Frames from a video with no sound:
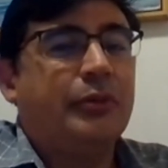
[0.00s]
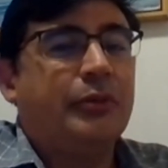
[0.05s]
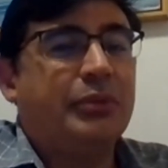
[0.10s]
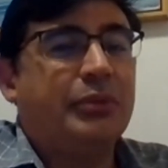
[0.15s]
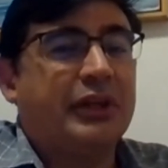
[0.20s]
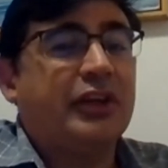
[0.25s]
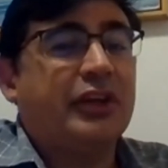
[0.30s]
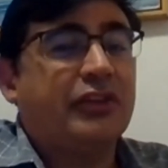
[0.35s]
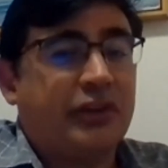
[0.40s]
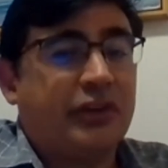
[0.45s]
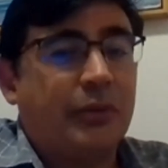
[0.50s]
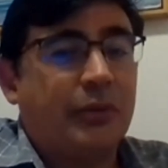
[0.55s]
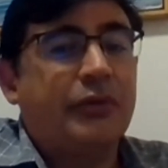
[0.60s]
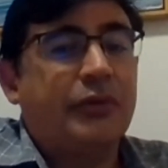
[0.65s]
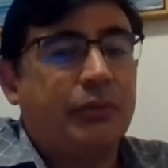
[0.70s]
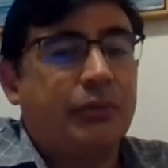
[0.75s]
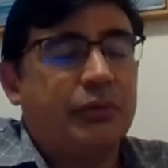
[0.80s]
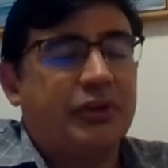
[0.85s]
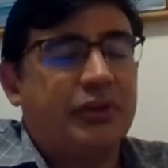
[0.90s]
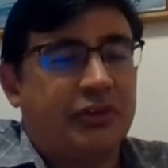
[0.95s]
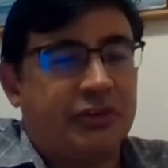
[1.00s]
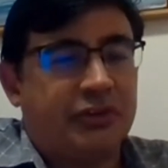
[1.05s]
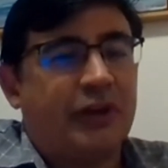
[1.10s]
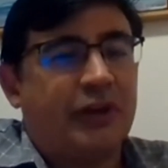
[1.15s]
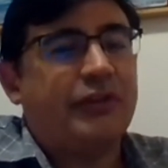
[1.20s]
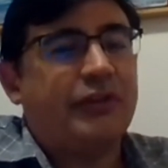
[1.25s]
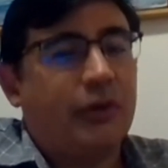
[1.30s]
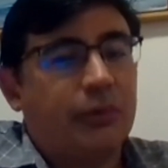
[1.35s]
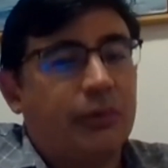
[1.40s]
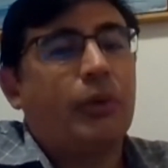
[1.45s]
because some of the
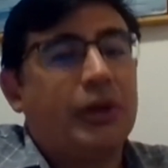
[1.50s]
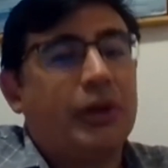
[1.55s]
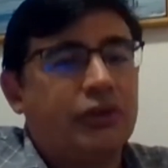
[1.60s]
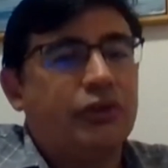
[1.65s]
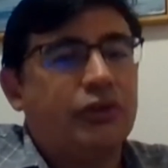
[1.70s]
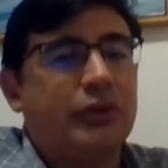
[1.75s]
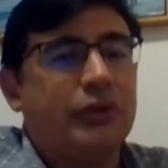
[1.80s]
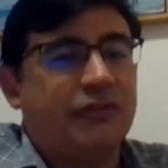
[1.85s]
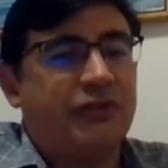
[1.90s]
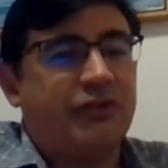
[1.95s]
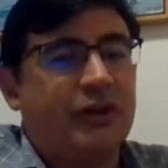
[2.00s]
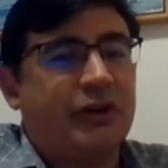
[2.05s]
stuff that we want to do at